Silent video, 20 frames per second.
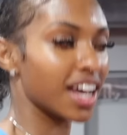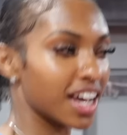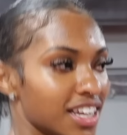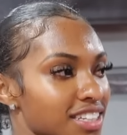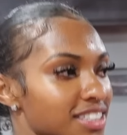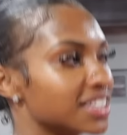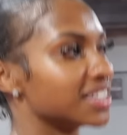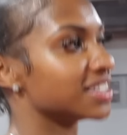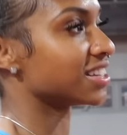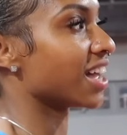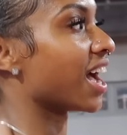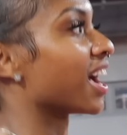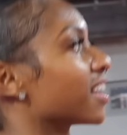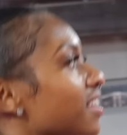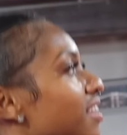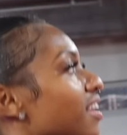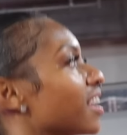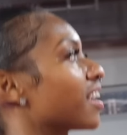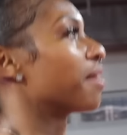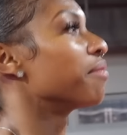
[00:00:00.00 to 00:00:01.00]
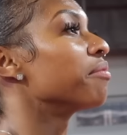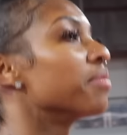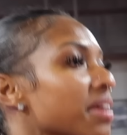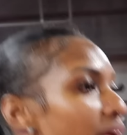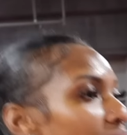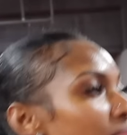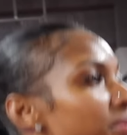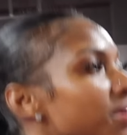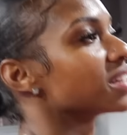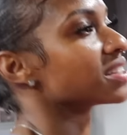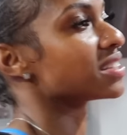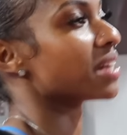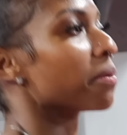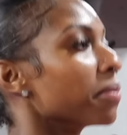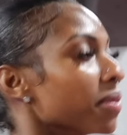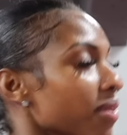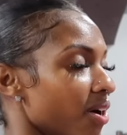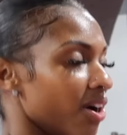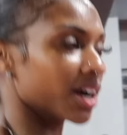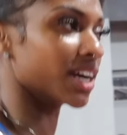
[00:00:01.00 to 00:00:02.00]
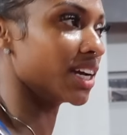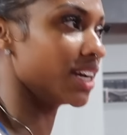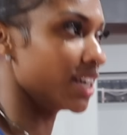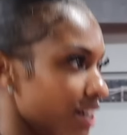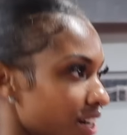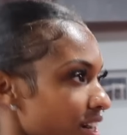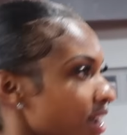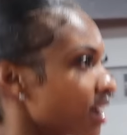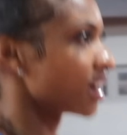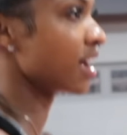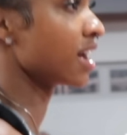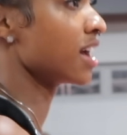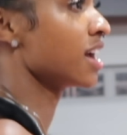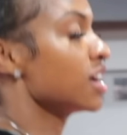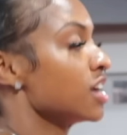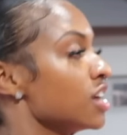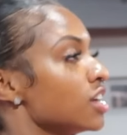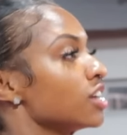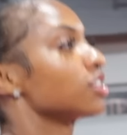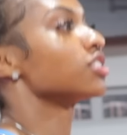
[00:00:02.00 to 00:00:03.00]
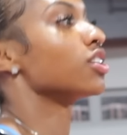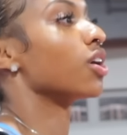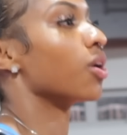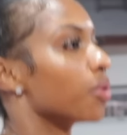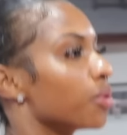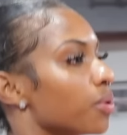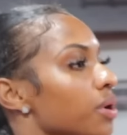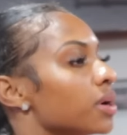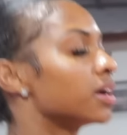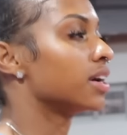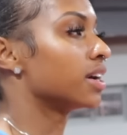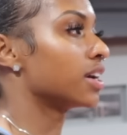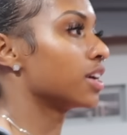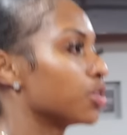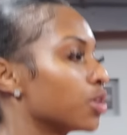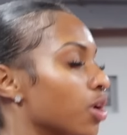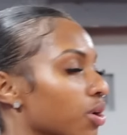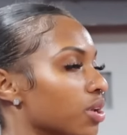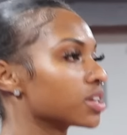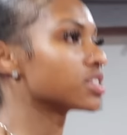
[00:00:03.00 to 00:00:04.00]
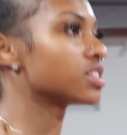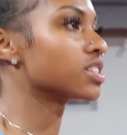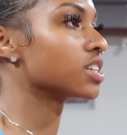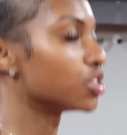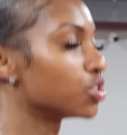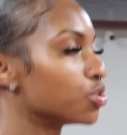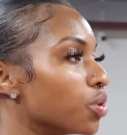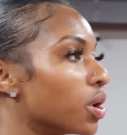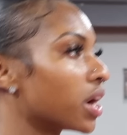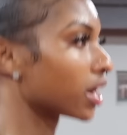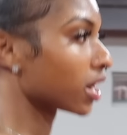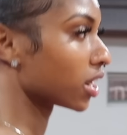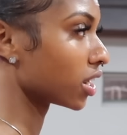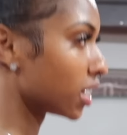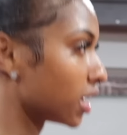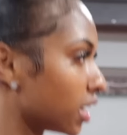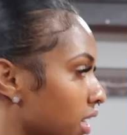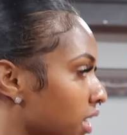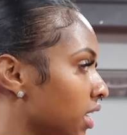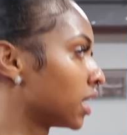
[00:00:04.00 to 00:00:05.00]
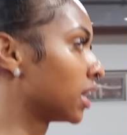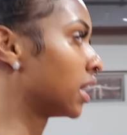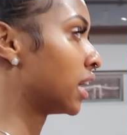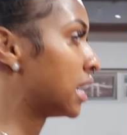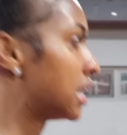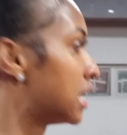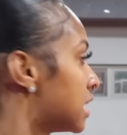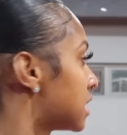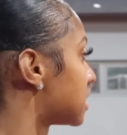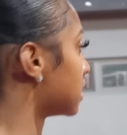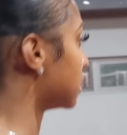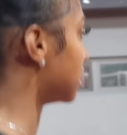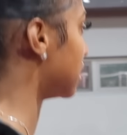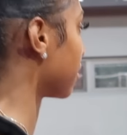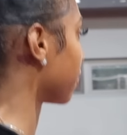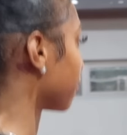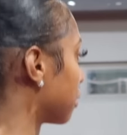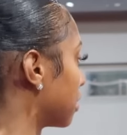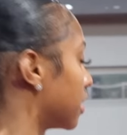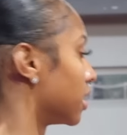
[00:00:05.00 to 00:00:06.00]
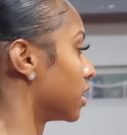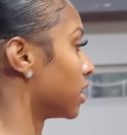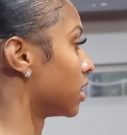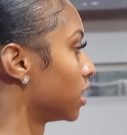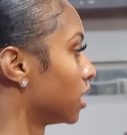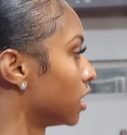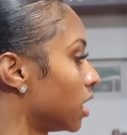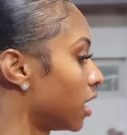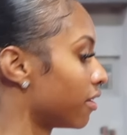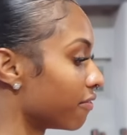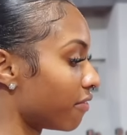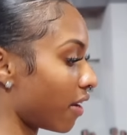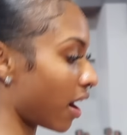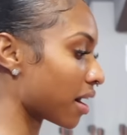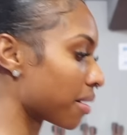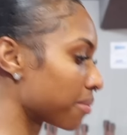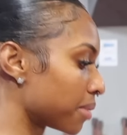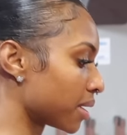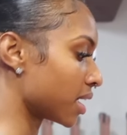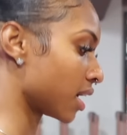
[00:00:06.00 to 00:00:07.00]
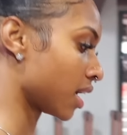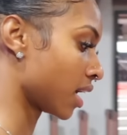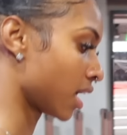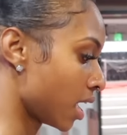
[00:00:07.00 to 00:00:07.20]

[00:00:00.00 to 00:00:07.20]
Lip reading: Yes, exactly. Like, I'm here because I belong here. So, you know, this is a new era. It's a different environment.